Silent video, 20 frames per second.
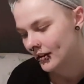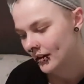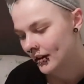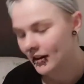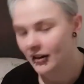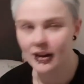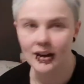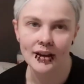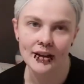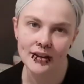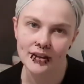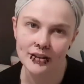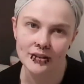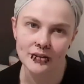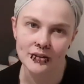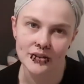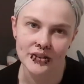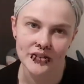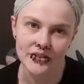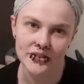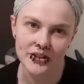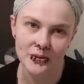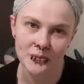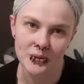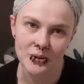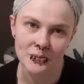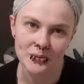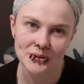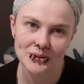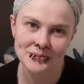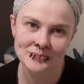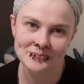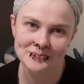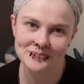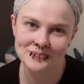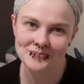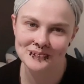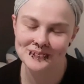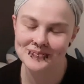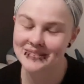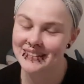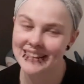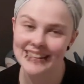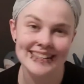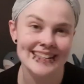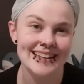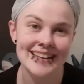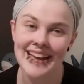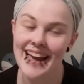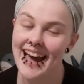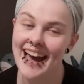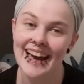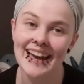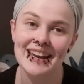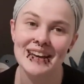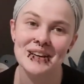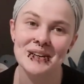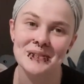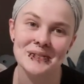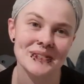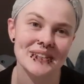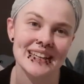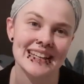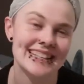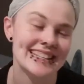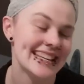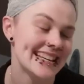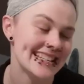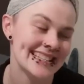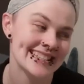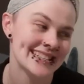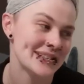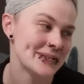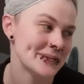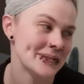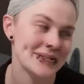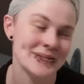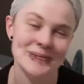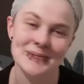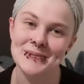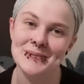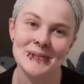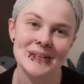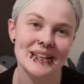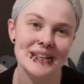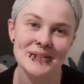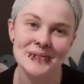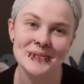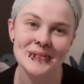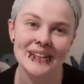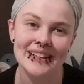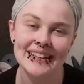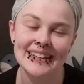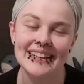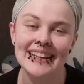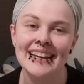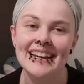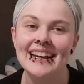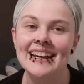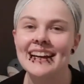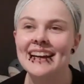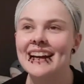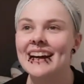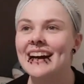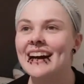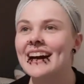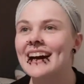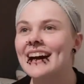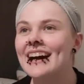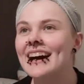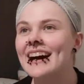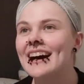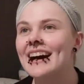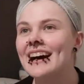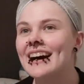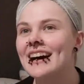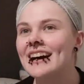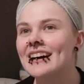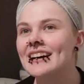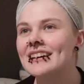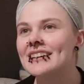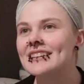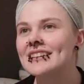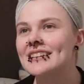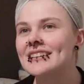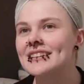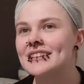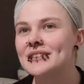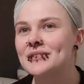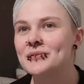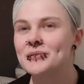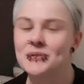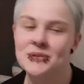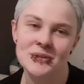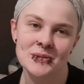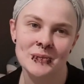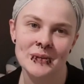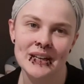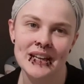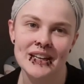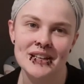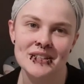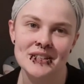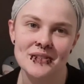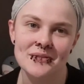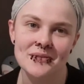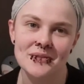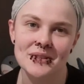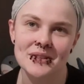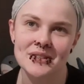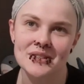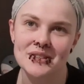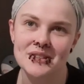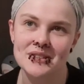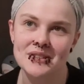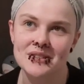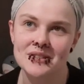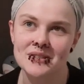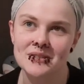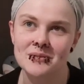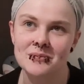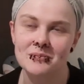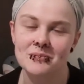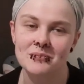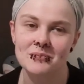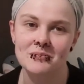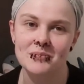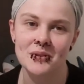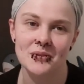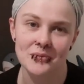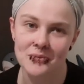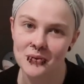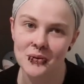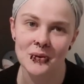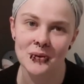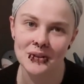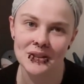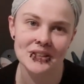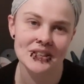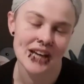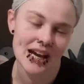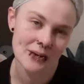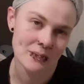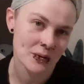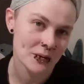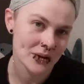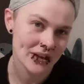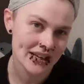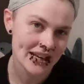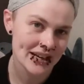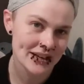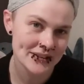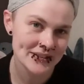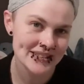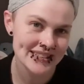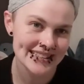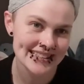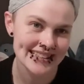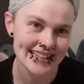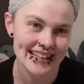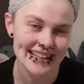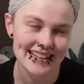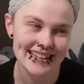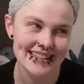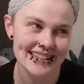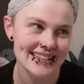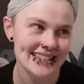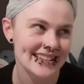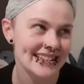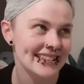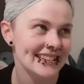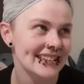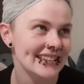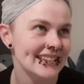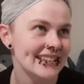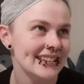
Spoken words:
high in autistic people. I loved that test. It was really fun. The first one I actually finished before the timer ran out. Like, I think